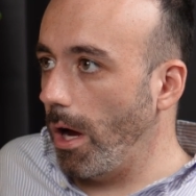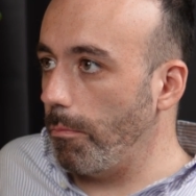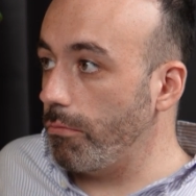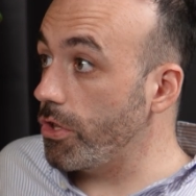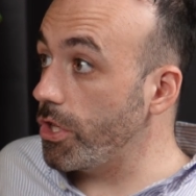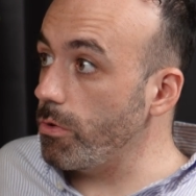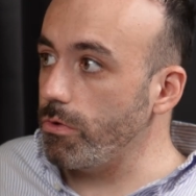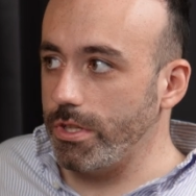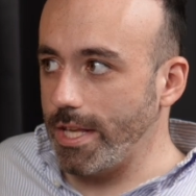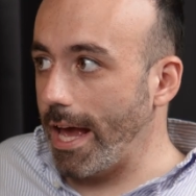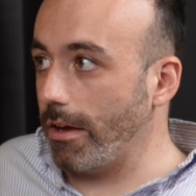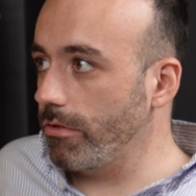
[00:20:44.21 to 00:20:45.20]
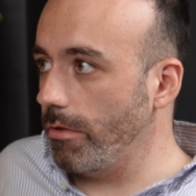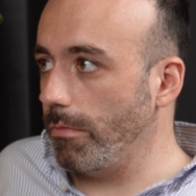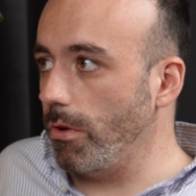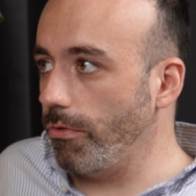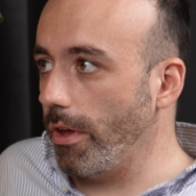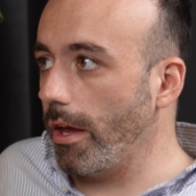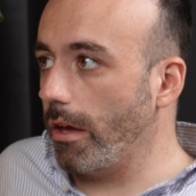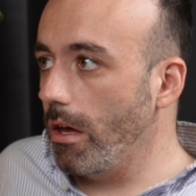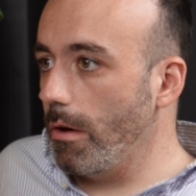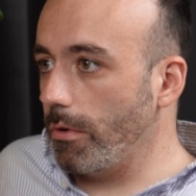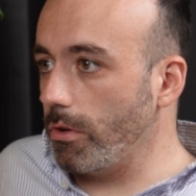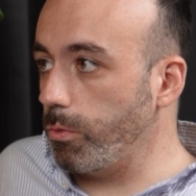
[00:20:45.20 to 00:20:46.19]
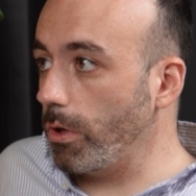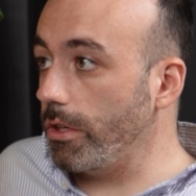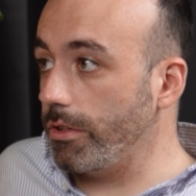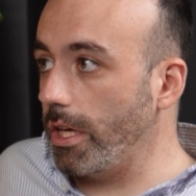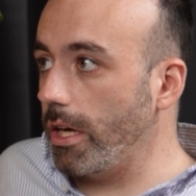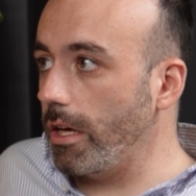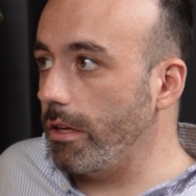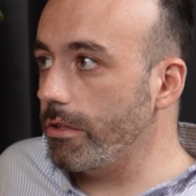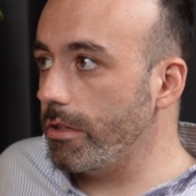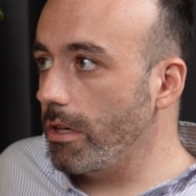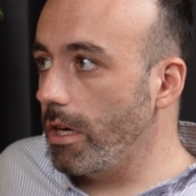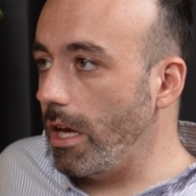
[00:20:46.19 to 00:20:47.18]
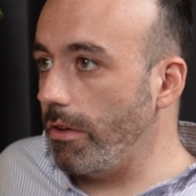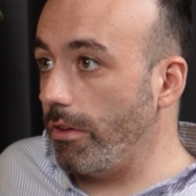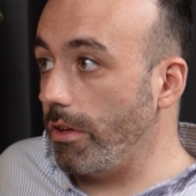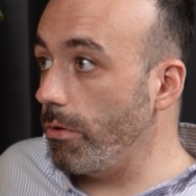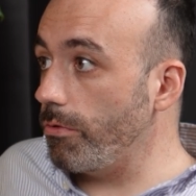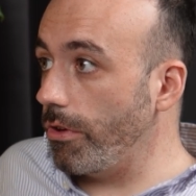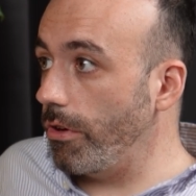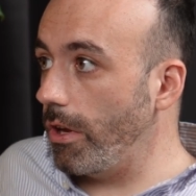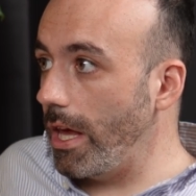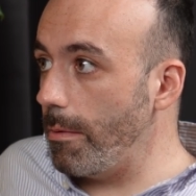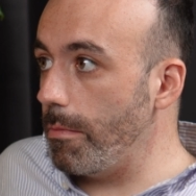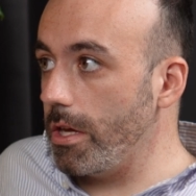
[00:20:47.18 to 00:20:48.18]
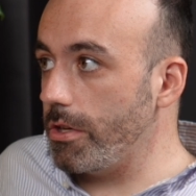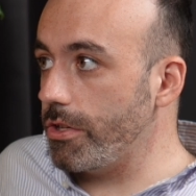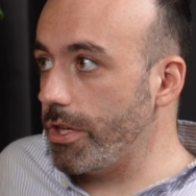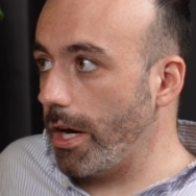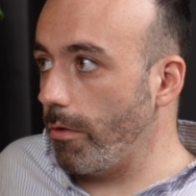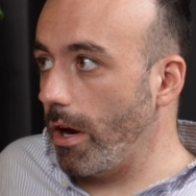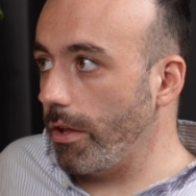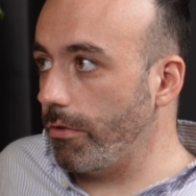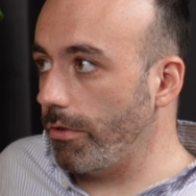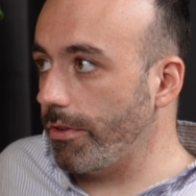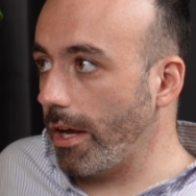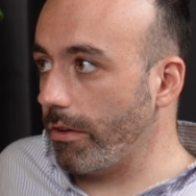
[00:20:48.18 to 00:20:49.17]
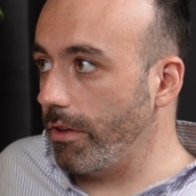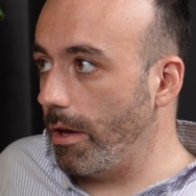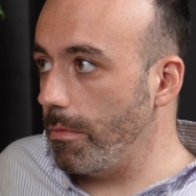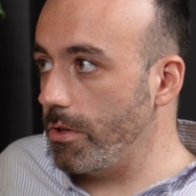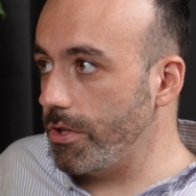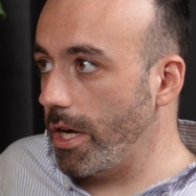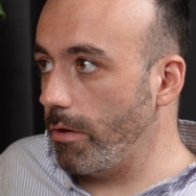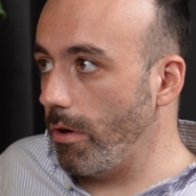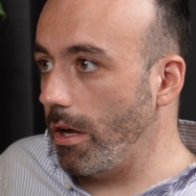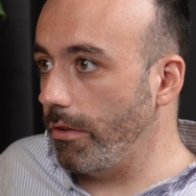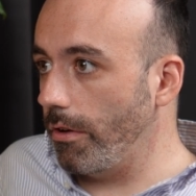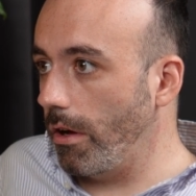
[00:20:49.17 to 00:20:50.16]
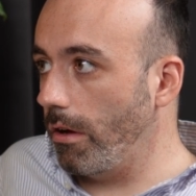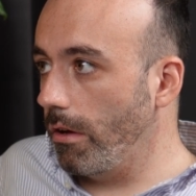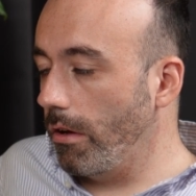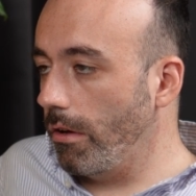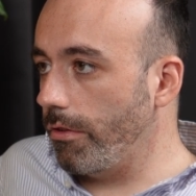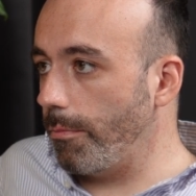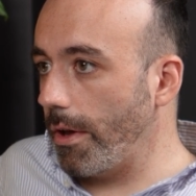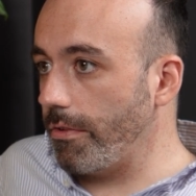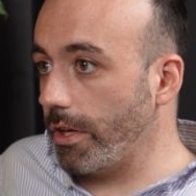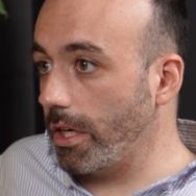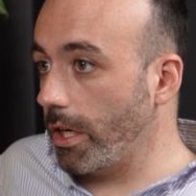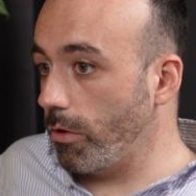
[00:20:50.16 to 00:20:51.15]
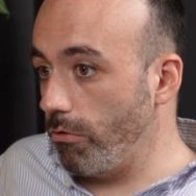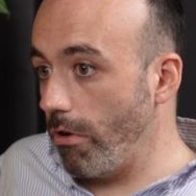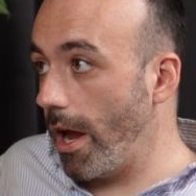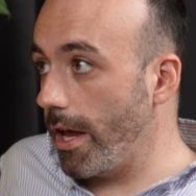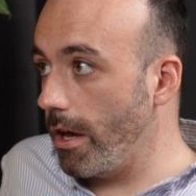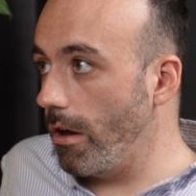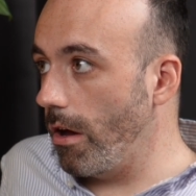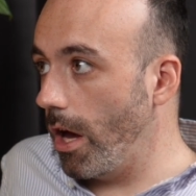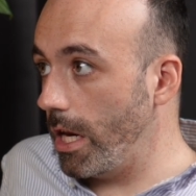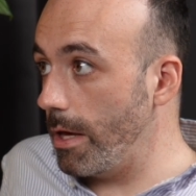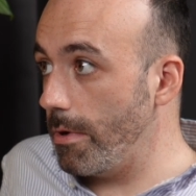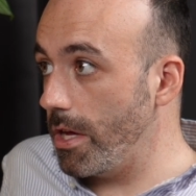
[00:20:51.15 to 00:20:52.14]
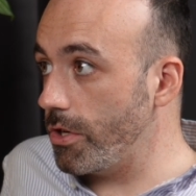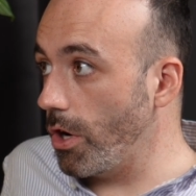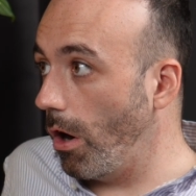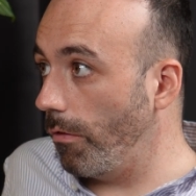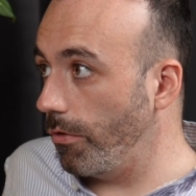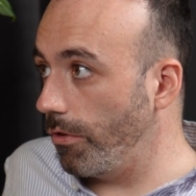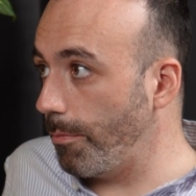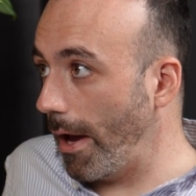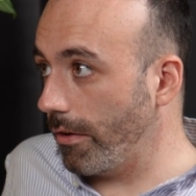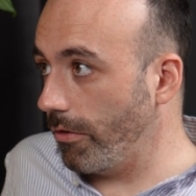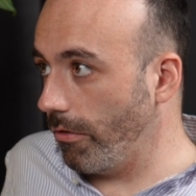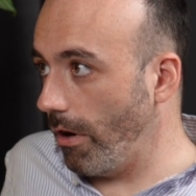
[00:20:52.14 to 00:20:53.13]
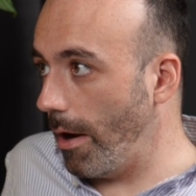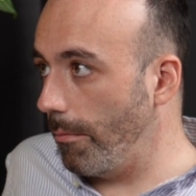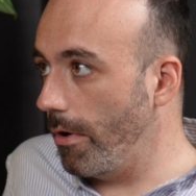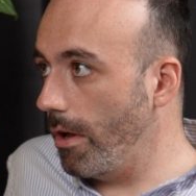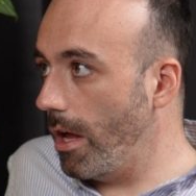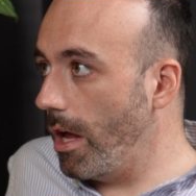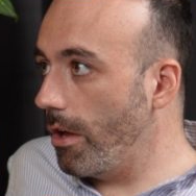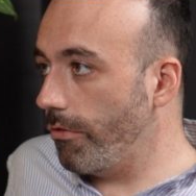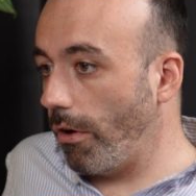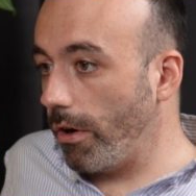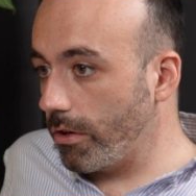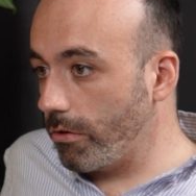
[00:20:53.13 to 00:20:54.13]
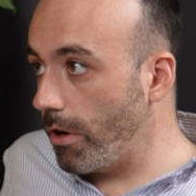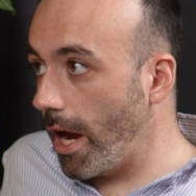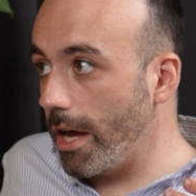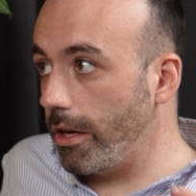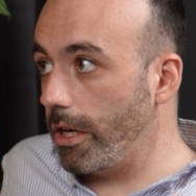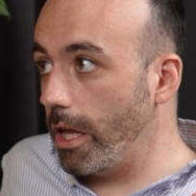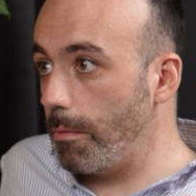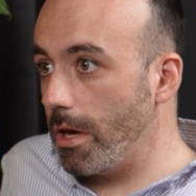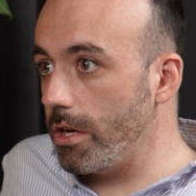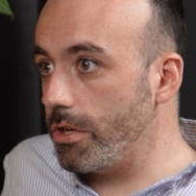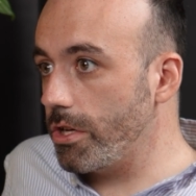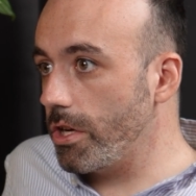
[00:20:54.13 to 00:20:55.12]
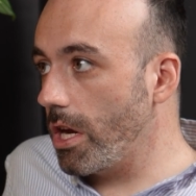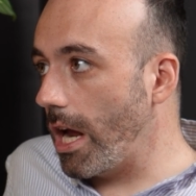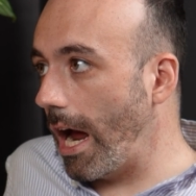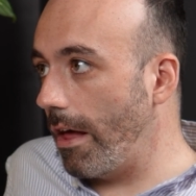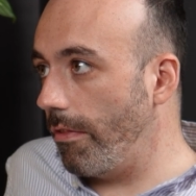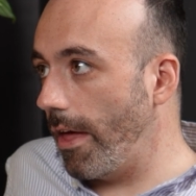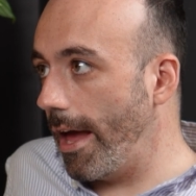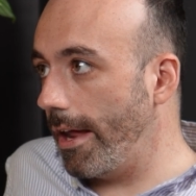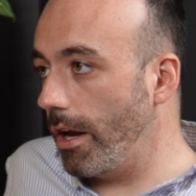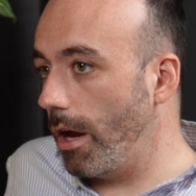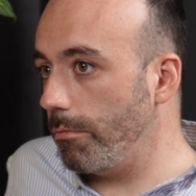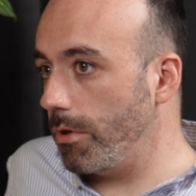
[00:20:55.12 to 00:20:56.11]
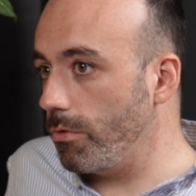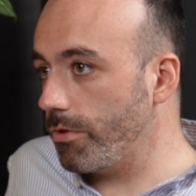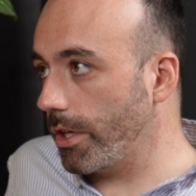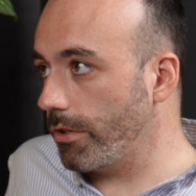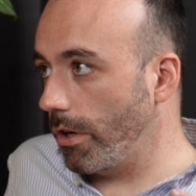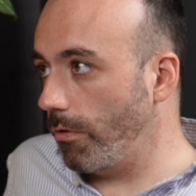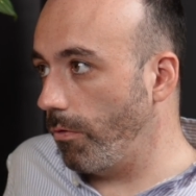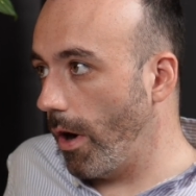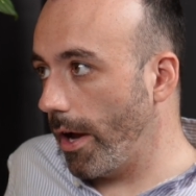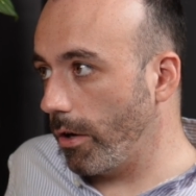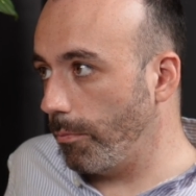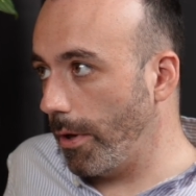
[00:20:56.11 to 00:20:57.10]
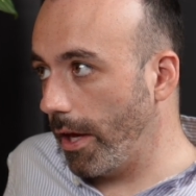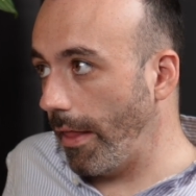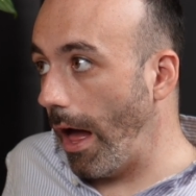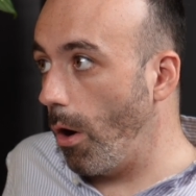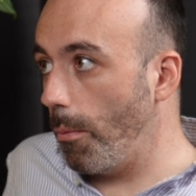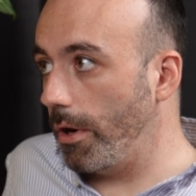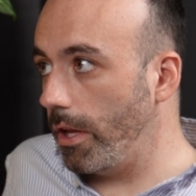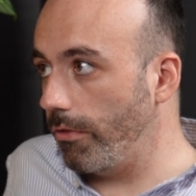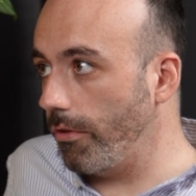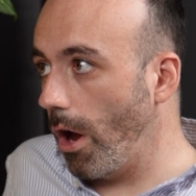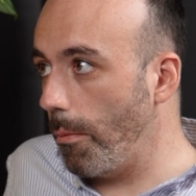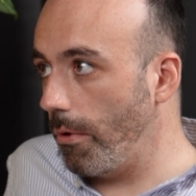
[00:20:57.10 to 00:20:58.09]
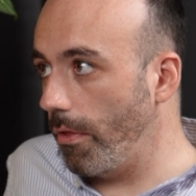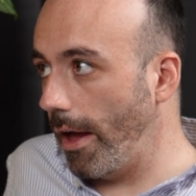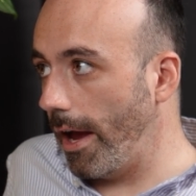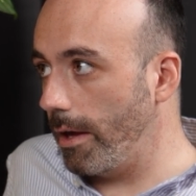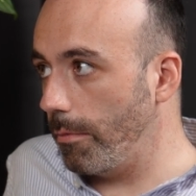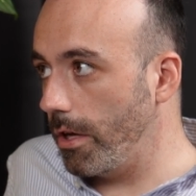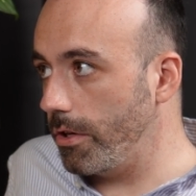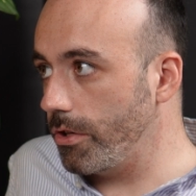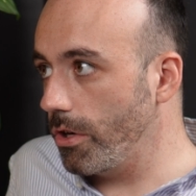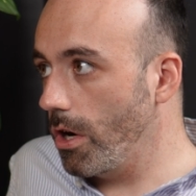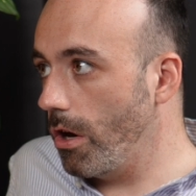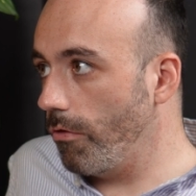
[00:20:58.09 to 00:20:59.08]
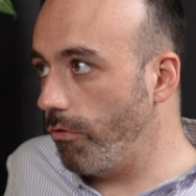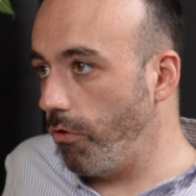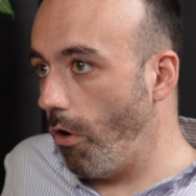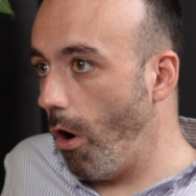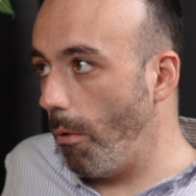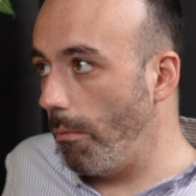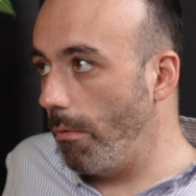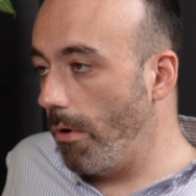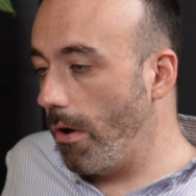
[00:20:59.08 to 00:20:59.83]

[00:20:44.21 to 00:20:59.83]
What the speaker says: produce text to music. Because what it did is it used an image generator, a text to image generator, to basically create an image of the spectrogram. So it created an image, and then a music software could pick that up and interpret that image from